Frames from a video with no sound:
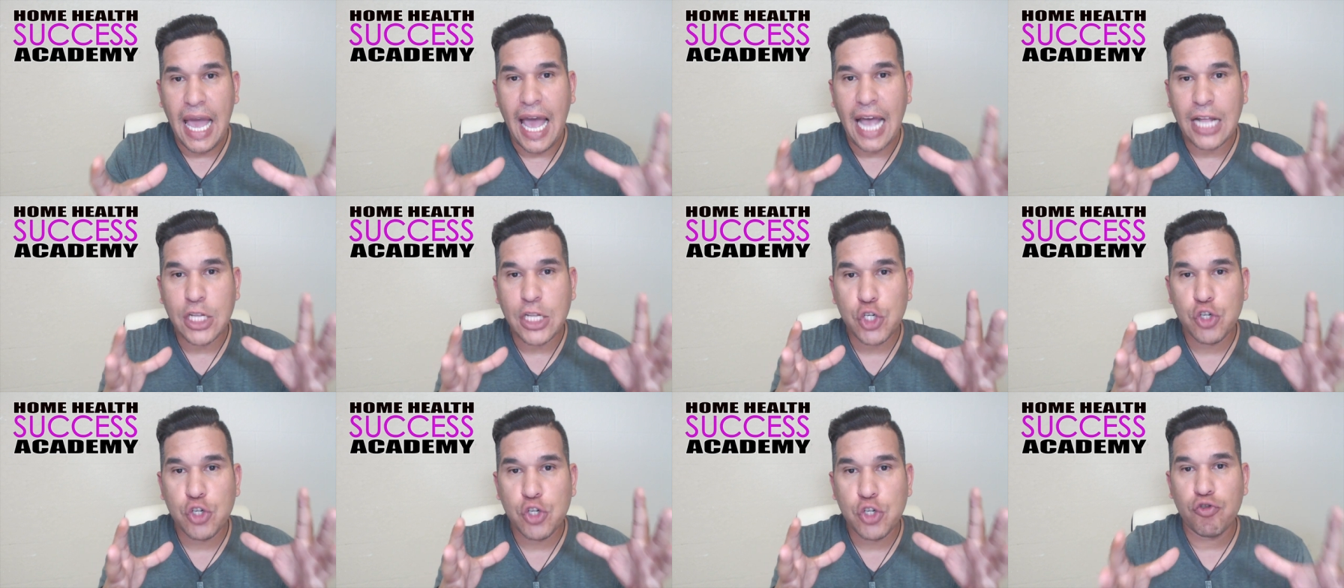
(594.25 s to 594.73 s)

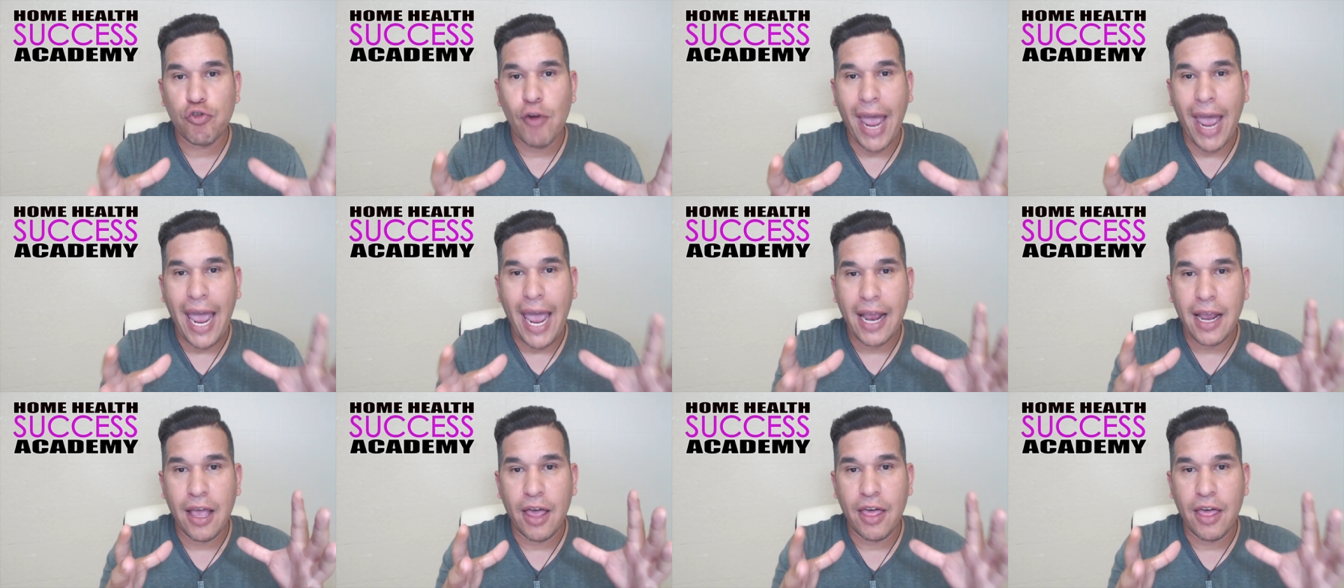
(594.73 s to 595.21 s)

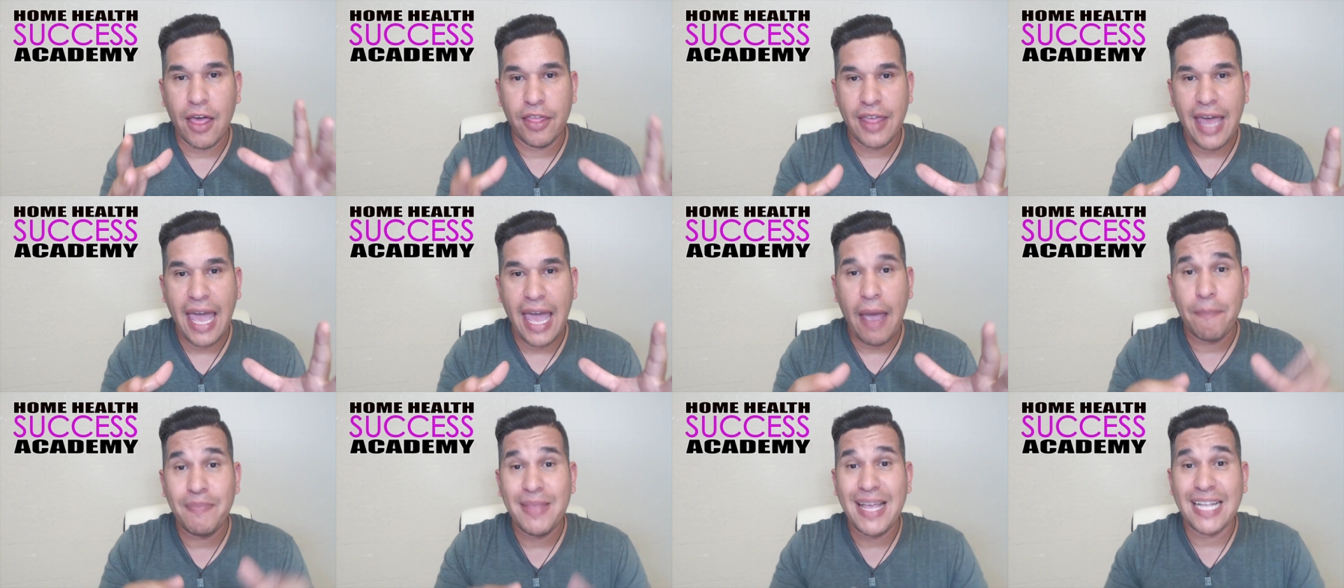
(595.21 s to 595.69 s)
attract
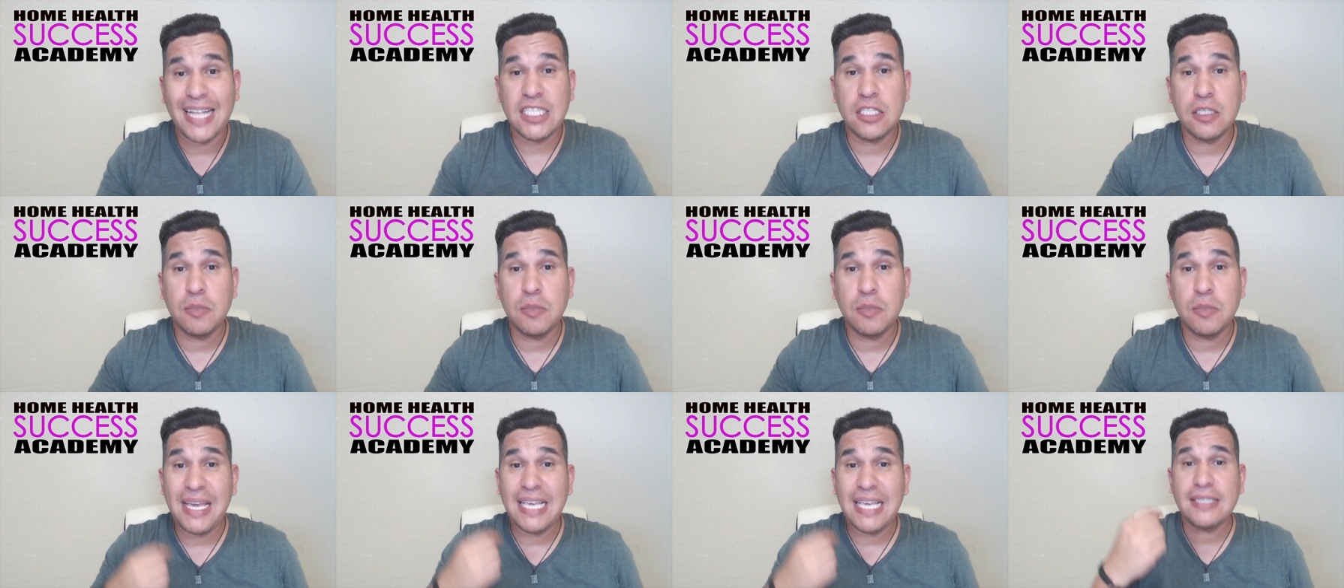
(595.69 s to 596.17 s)
them, that
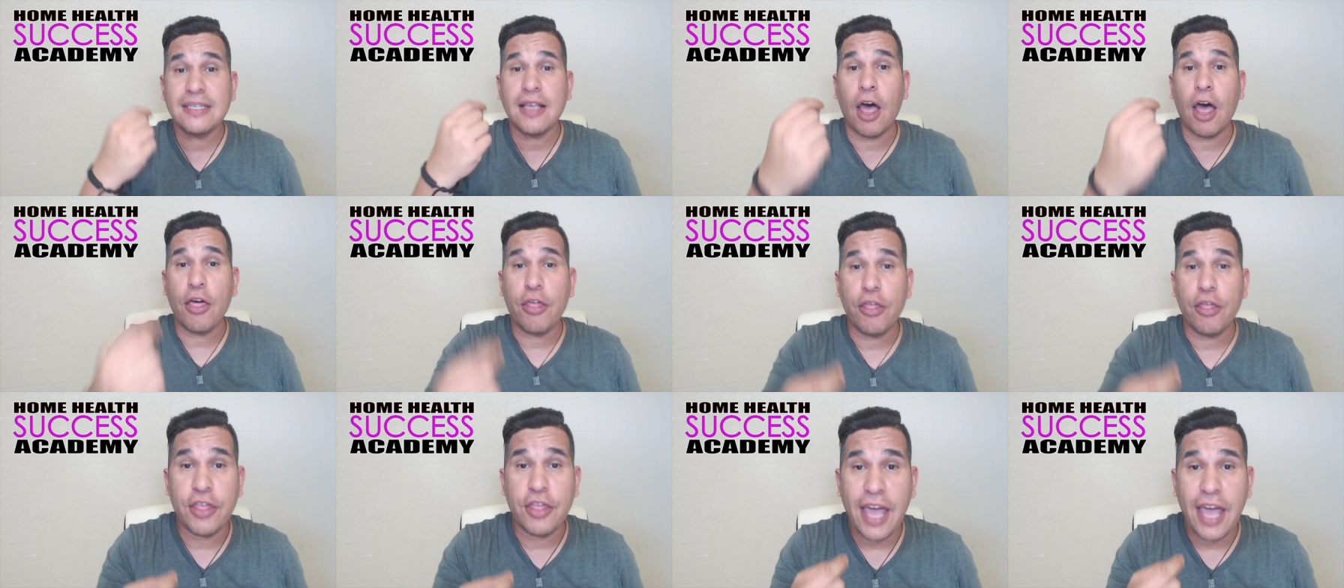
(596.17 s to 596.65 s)
speaks
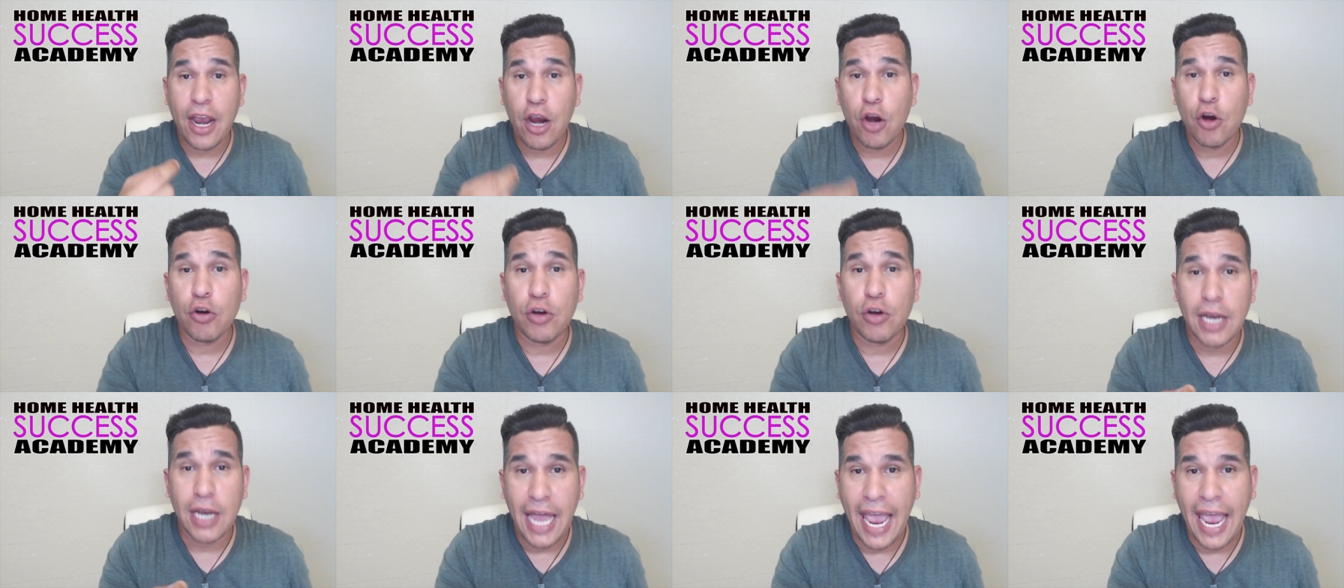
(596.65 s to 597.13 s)

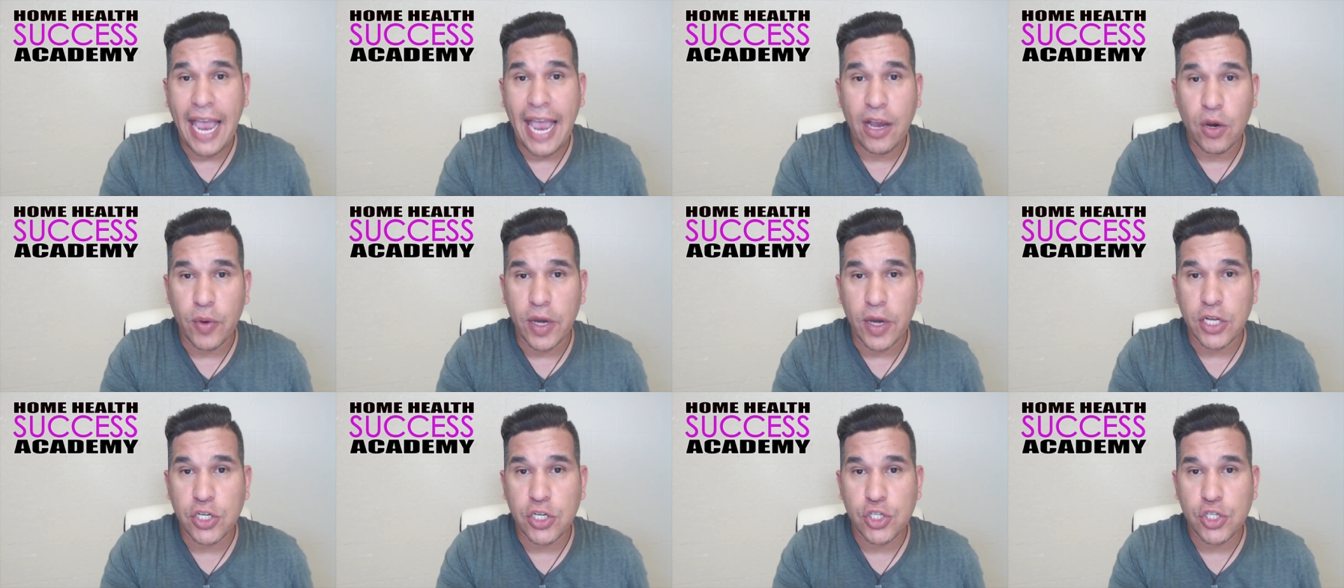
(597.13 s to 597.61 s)
their
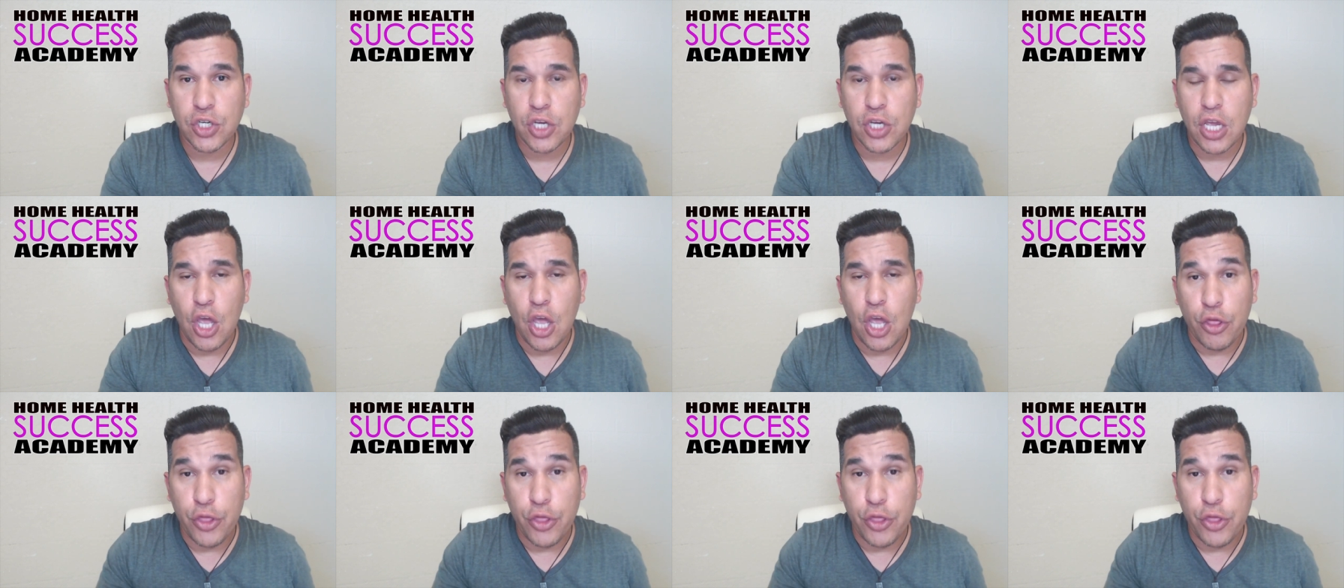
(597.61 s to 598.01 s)
language.